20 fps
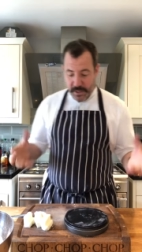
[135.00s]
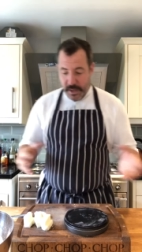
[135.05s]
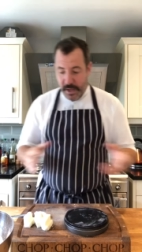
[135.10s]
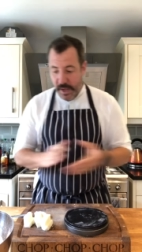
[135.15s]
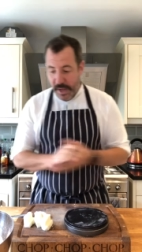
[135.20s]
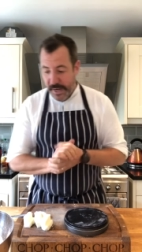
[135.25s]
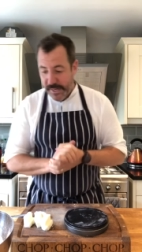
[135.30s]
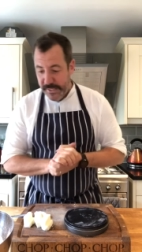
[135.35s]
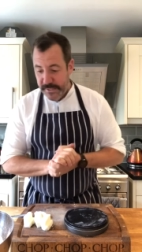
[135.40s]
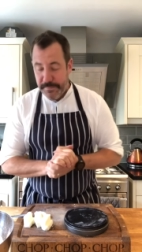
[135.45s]

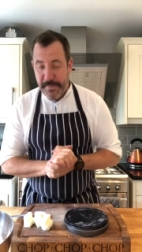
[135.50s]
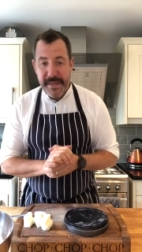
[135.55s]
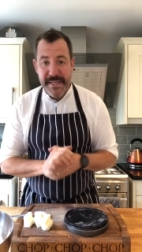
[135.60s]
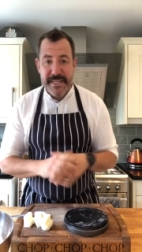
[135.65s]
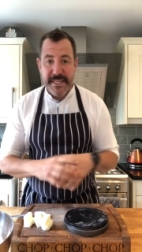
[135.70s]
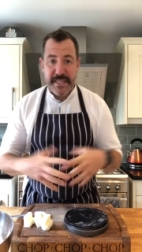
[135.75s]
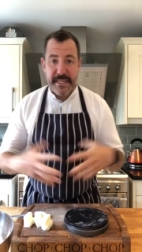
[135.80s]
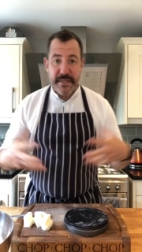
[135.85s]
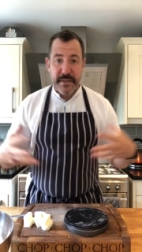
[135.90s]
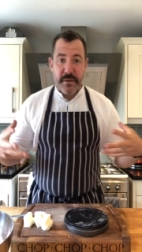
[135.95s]
And it's
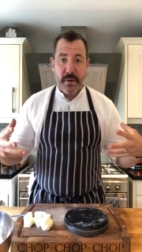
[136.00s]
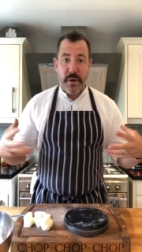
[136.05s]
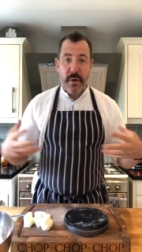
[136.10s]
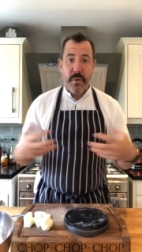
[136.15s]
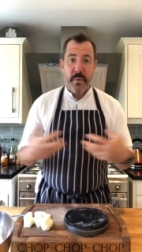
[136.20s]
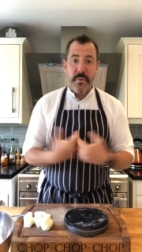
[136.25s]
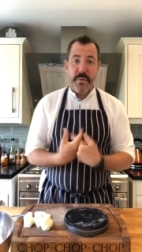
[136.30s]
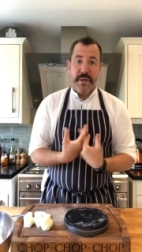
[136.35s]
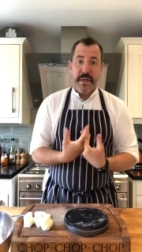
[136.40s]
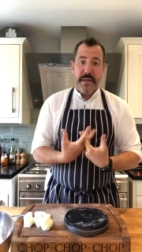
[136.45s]
basically
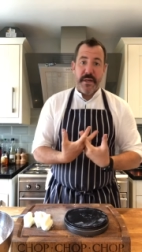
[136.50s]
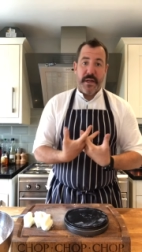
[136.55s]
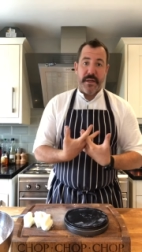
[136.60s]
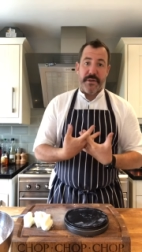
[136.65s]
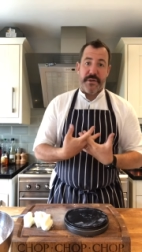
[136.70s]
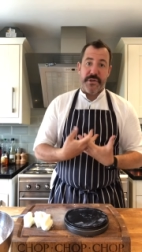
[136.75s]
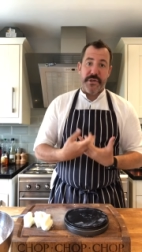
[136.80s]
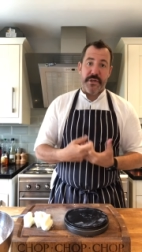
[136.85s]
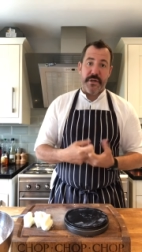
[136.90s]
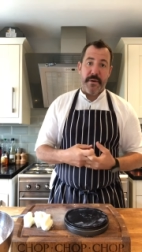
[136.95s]
all your
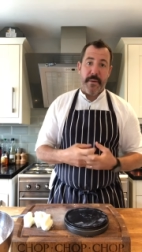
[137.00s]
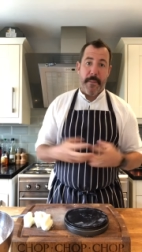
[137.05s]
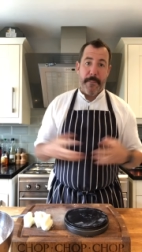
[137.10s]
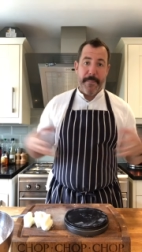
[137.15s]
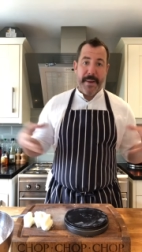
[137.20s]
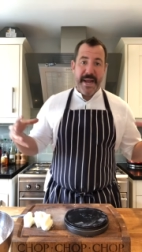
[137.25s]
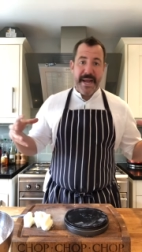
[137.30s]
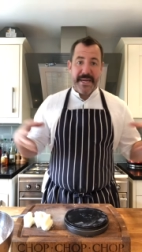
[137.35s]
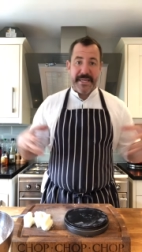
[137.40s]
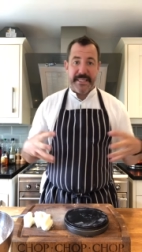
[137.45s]
lunch
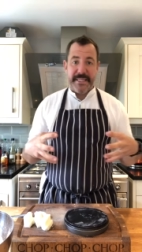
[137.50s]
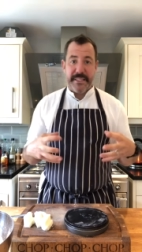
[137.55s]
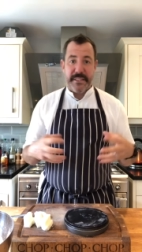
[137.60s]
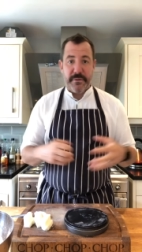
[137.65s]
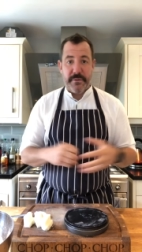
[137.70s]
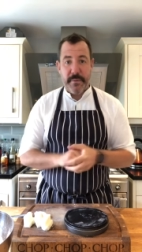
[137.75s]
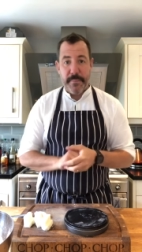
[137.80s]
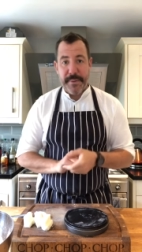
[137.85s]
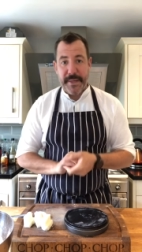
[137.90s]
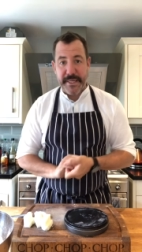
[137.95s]
packed into a
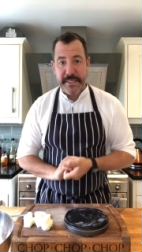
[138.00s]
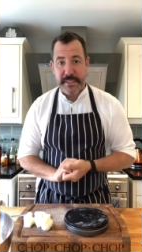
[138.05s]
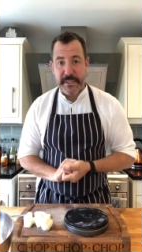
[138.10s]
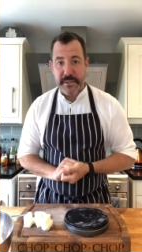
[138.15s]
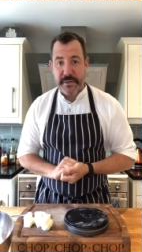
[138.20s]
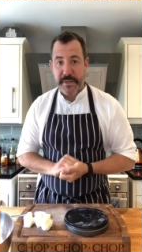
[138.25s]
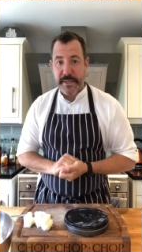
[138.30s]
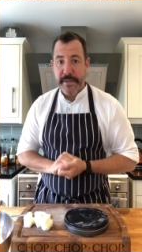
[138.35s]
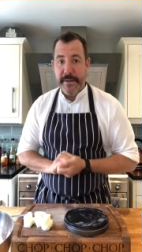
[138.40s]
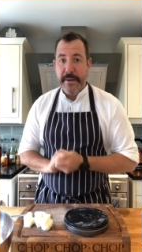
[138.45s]
pastry.